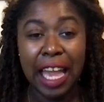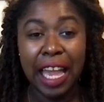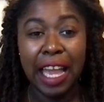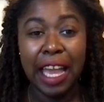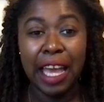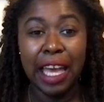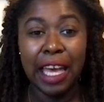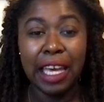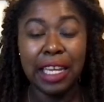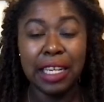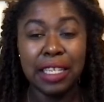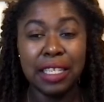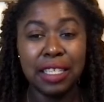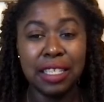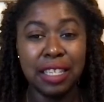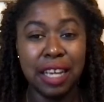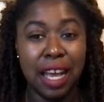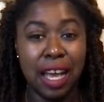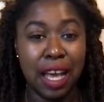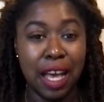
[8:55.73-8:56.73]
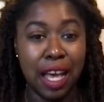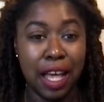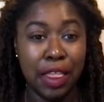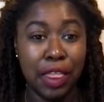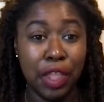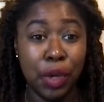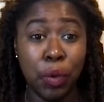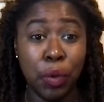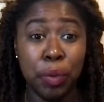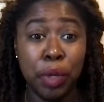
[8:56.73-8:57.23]
and
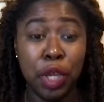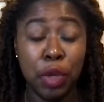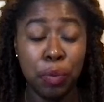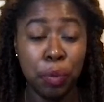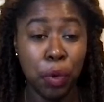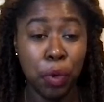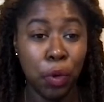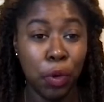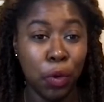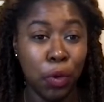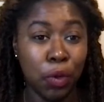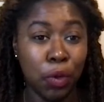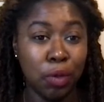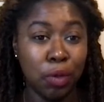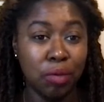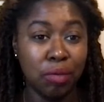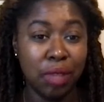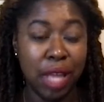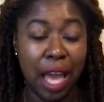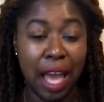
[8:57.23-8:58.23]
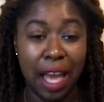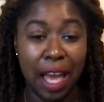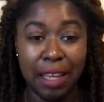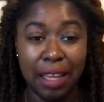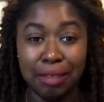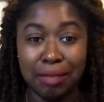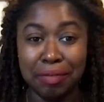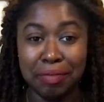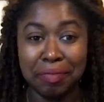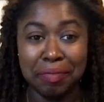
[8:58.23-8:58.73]
there were people
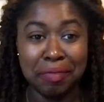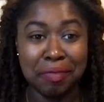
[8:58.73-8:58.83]
that